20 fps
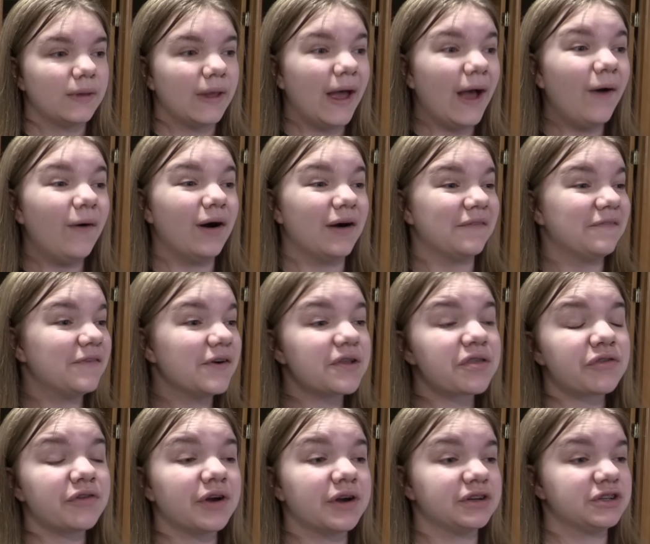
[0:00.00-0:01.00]
Oh, our
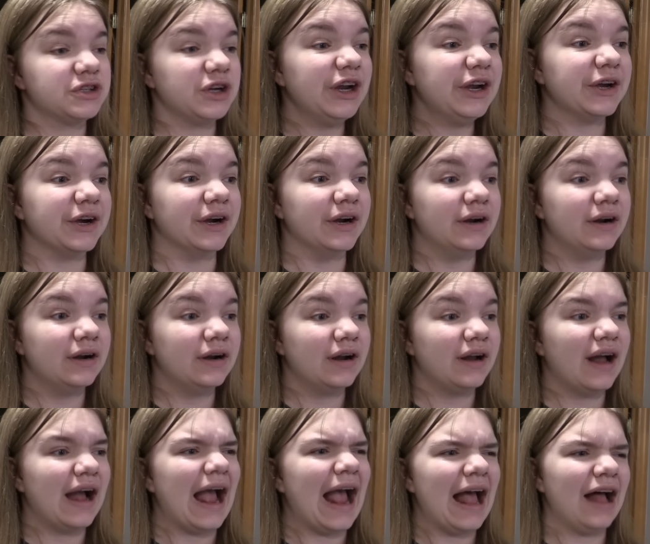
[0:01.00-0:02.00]
first trick-or-treater.
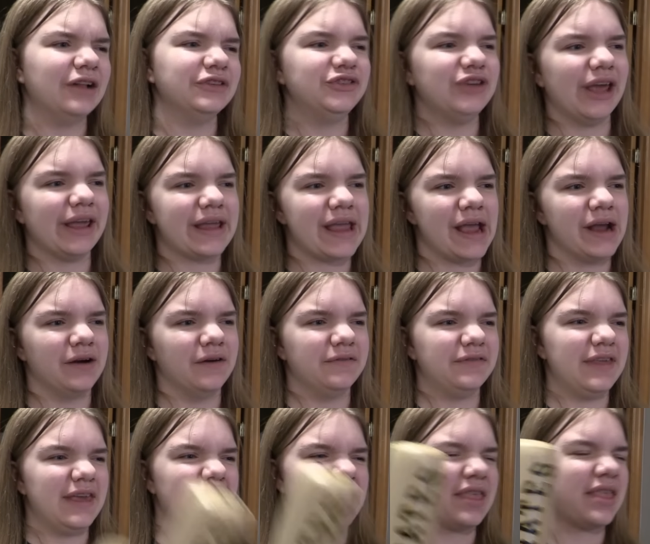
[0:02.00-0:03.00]
I'll take care of
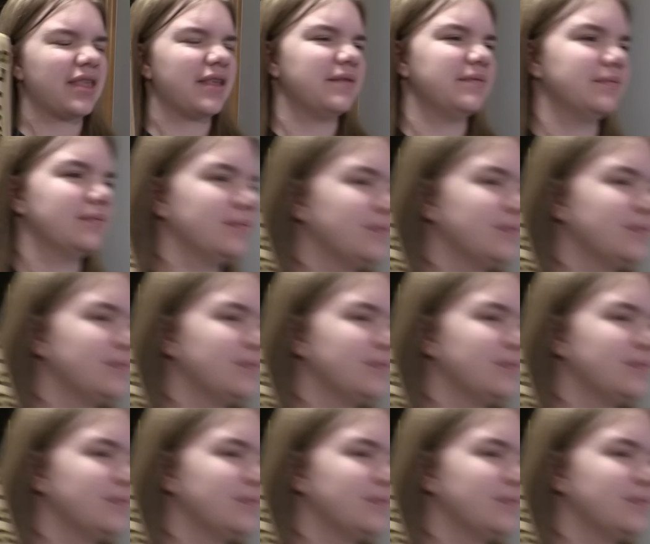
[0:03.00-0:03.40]
this.